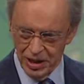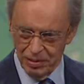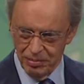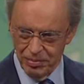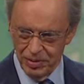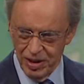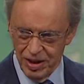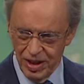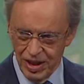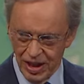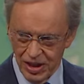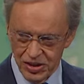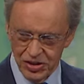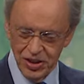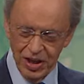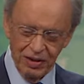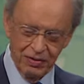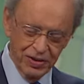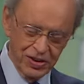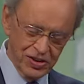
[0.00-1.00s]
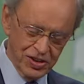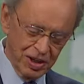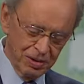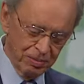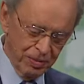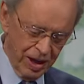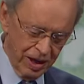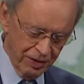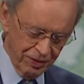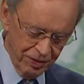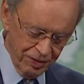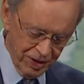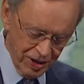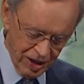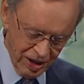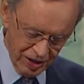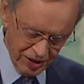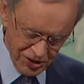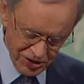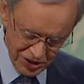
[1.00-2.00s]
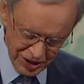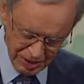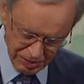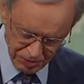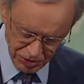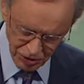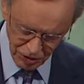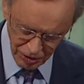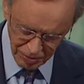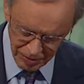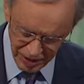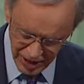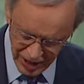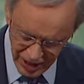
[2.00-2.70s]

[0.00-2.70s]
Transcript: him, as tough as it may have uh, seemed to him